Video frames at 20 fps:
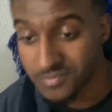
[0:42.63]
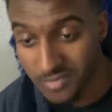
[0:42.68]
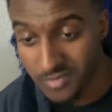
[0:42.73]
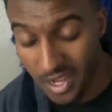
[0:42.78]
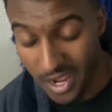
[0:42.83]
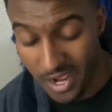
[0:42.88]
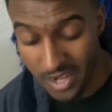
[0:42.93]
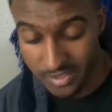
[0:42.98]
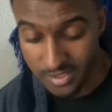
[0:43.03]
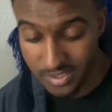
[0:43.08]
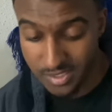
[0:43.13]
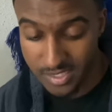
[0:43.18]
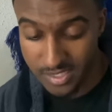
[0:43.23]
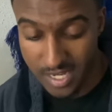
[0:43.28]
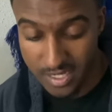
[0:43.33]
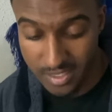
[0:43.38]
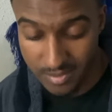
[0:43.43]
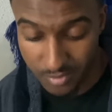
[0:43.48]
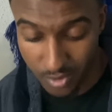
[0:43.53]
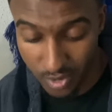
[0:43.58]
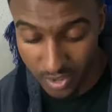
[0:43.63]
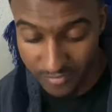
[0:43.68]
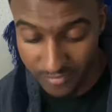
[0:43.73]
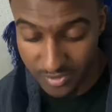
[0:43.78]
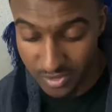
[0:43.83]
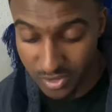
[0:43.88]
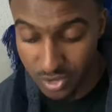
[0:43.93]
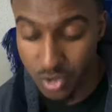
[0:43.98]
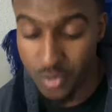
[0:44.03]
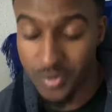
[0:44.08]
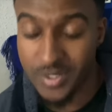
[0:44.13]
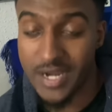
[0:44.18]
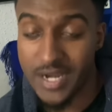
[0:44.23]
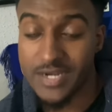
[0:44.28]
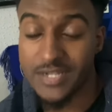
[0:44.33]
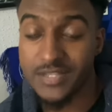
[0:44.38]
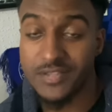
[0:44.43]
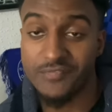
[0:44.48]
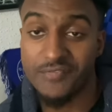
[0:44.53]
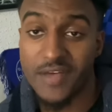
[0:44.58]
I understand. I'm not even doing any
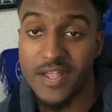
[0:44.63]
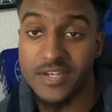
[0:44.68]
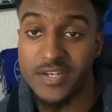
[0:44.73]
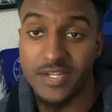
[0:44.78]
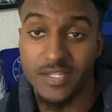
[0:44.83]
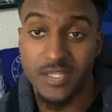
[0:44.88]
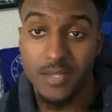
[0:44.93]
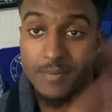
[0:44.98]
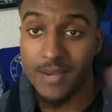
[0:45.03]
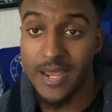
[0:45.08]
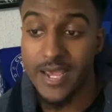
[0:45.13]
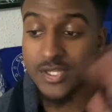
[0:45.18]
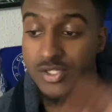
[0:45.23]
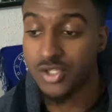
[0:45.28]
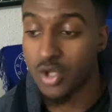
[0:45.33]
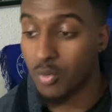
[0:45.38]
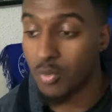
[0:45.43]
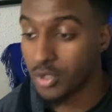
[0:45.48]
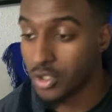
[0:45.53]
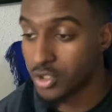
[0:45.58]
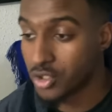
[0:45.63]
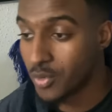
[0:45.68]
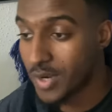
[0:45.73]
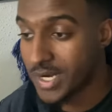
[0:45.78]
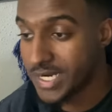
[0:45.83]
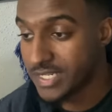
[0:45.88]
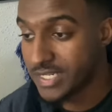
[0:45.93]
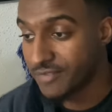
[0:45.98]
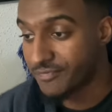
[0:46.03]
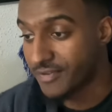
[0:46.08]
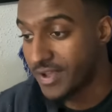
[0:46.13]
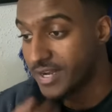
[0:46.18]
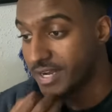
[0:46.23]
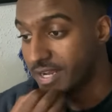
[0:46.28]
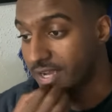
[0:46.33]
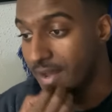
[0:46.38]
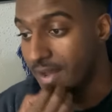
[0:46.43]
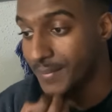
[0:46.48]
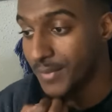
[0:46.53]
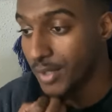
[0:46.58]
defending. The players don't want to do any
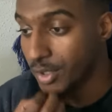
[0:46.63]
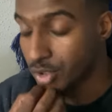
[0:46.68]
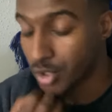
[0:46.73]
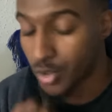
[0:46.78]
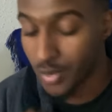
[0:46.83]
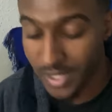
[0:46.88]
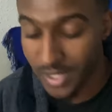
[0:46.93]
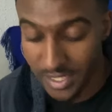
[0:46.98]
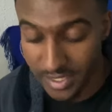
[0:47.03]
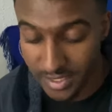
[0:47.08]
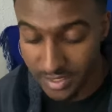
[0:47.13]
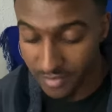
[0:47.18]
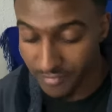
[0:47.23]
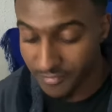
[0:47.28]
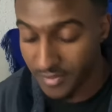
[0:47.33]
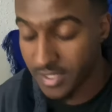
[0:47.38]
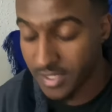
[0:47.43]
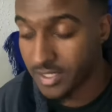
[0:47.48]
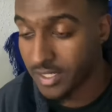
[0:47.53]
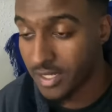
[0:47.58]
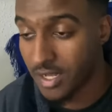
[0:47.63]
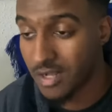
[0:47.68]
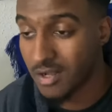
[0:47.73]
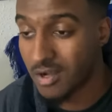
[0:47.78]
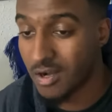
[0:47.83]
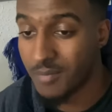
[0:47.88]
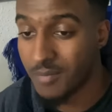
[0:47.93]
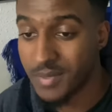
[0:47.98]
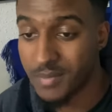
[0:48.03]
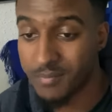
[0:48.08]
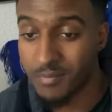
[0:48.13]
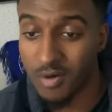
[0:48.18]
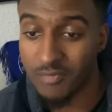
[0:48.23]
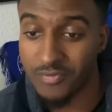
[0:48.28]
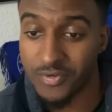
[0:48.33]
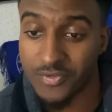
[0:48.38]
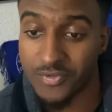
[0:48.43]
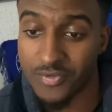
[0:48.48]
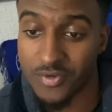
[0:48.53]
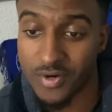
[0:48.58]
defending. I'm not doing any defending. I can't be
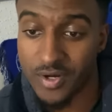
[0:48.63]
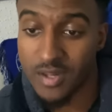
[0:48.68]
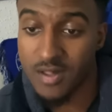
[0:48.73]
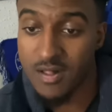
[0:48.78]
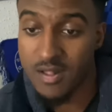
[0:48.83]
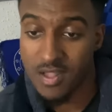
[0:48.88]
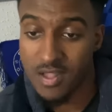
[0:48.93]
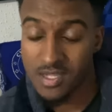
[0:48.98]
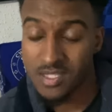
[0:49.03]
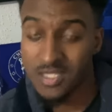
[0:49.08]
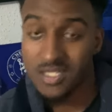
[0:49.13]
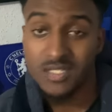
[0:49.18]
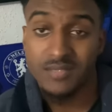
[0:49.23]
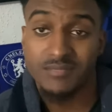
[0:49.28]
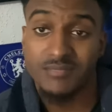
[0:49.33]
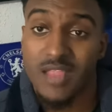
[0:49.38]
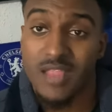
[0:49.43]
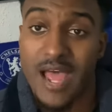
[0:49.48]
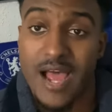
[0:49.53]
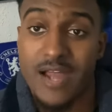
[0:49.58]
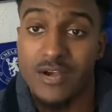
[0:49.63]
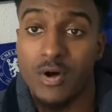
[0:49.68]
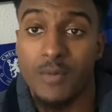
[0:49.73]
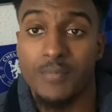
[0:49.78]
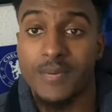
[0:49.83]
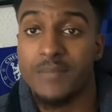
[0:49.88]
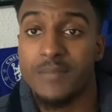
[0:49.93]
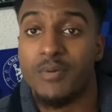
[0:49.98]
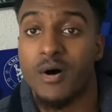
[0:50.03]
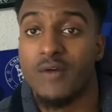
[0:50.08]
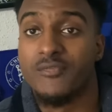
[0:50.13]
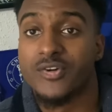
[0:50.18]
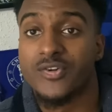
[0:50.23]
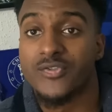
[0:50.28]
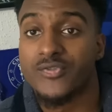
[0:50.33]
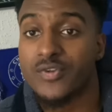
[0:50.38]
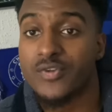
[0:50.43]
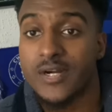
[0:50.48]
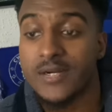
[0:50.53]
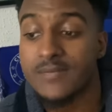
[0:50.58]
bothered for it. Cannot be bothered
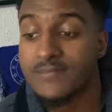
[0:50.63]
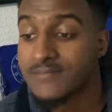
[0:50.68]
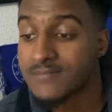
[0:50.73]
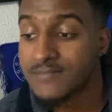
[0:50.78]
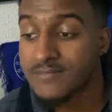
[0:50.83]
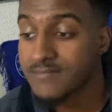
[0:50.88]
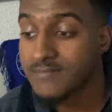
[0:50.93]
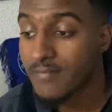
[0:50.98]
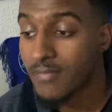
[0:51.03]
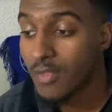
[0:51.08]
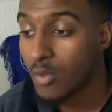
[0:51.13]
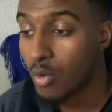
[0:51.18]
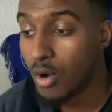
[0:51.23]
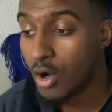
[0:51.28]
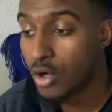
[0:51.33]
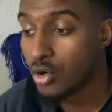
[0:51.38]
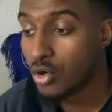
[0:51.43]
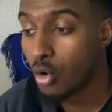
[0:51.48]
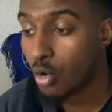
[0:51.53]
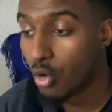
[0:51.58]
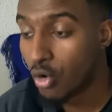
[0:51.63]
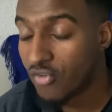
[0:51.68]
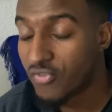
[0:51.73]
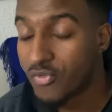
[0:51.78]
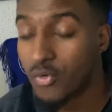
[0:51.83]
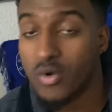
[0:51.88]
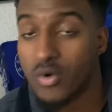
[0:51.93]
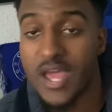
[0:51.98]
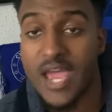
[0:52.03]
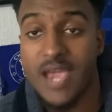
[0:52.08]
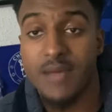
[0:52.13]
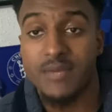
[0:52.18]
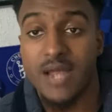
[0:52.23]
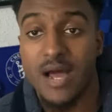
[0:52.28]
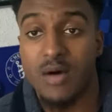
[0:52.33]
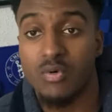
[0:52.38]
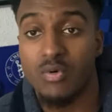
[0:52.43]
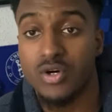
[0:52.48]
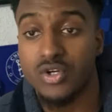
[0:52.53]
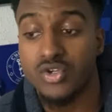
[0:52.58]
for it. What an awful game
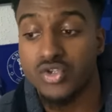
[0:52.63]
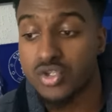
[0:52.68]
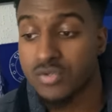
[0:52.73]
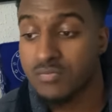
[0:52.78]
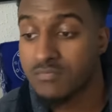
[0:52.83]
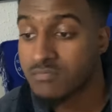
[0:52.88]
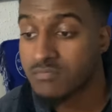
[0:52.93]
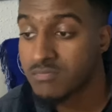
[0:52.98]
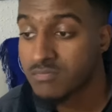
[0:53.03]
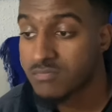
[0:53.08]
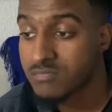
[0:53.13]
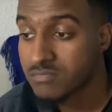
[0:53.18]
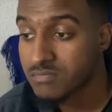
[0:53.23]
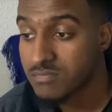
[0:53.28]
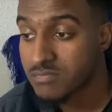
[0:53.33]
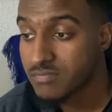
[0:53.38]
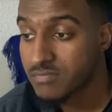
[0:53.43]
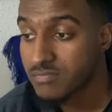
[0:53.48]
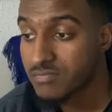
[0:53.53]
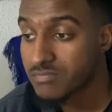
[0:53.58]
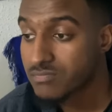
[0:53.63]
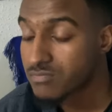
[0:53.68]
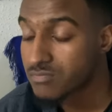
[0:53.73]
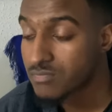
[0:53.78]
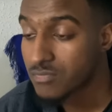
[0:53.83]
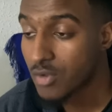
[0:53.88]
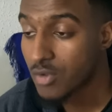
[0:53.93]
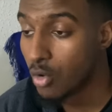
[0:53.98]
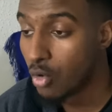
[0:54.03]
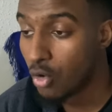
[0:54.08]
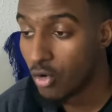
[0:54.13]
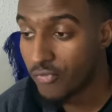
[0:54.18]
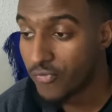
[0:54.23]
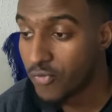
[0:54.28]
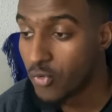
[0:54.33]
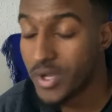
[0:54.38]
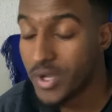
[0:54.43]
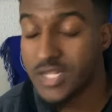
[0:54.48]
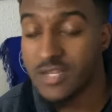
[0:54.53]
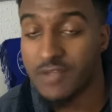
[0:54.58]
that was.
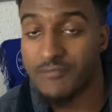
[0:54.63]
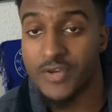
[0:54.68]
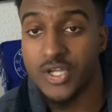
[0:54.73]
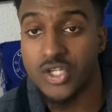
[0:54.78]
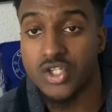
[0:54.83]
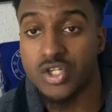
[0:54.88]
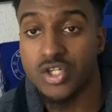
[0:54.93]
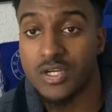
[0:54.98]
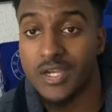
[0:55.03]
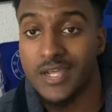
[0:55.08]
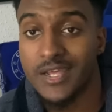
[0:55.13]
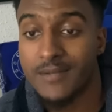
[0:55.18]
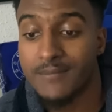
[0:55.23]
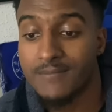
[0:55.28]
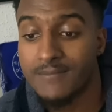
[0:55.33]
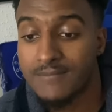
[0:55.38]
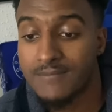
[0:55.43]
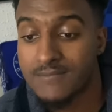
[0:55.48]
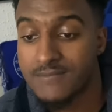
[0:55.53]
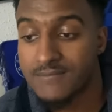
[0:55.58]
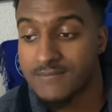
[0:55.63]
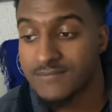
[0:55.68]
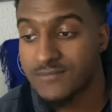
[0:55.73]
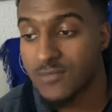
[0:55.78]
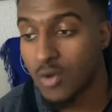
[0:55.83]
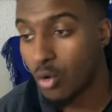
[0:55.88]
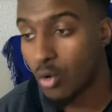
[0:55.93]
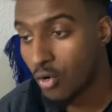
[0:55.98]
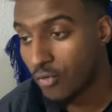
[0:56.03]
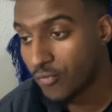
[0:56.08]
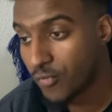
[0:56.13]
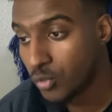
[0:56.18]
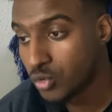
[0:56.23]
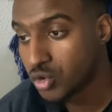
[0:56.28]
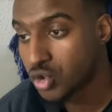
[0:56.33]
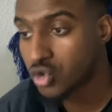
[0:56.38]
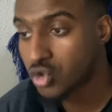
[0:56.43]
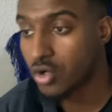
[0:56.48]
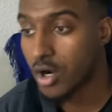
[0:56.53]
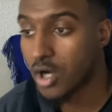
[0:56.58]
Awful individually. Awful
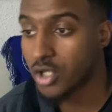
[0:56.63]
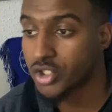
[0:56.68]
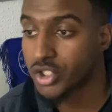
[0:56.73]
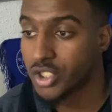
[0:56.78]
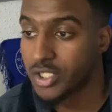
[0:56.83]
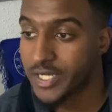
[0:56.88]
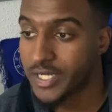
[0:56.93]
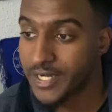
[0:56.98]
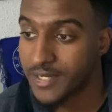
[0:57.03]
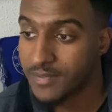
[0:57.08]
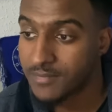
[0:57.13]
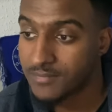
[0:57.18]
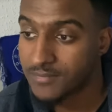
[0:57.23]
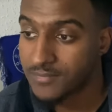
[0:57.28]
structurally.